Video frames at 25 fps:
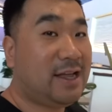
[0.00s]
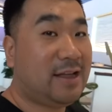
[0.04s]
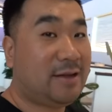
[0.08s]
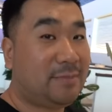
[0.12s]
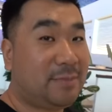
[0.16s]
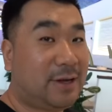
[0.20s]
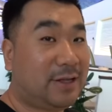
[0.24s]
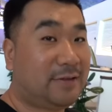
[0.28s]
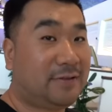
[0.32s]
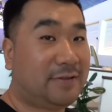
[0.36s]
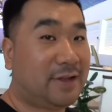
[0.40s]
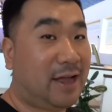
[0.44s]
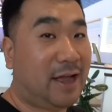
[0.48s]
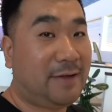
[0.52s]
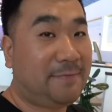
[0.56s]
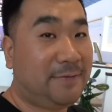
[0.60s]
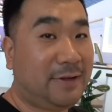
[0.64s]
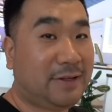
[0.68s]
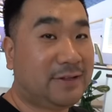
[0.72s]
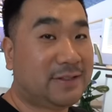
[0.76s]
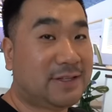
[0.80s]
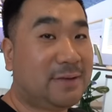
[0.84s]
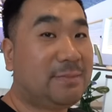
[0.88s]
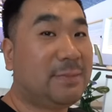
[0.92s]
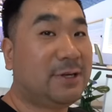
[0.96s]
But I
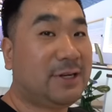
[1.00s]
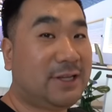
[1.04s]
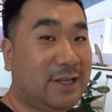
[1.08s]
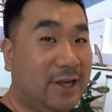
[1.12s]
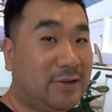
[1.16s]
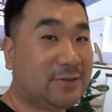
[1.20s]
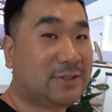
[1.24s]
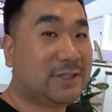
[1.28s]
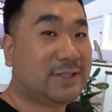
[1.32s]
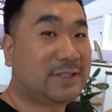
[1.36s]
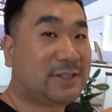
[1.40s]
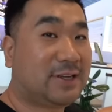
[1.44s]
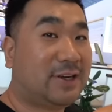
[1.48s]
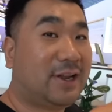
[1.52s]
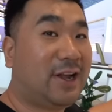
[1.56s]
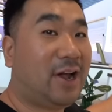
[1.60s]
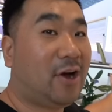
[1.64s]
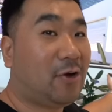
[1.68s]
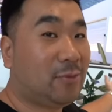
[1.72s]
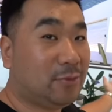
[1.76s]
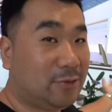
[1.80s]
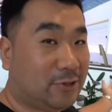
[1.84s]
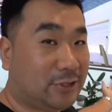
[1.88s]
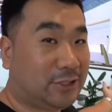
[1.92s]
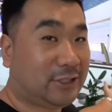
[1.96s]
think somebody else is gonna
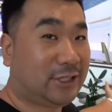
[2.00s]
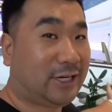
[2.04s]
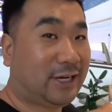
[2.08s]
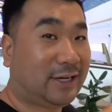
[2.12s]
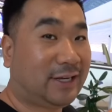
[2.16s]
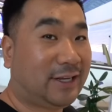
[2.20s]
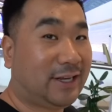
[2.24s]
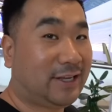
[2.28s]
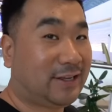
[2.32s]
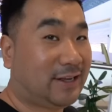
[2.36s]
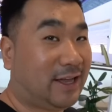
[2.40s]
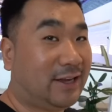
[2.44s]
help you to check in.